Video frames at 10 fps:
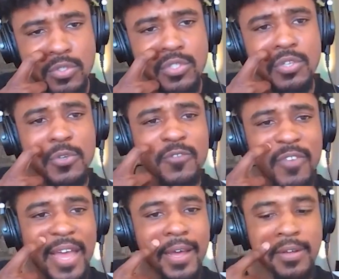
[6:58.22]
So you
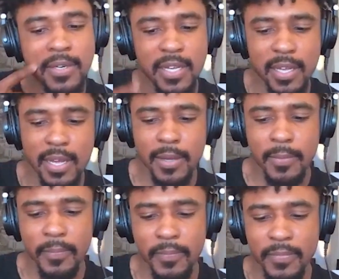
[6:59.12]
found
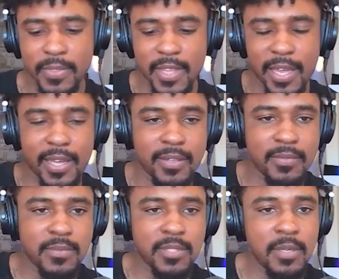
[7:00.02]

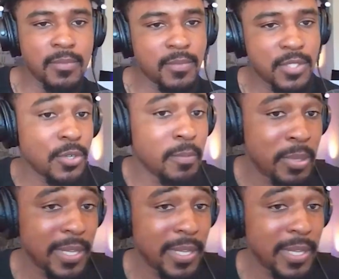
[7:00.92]
that some certain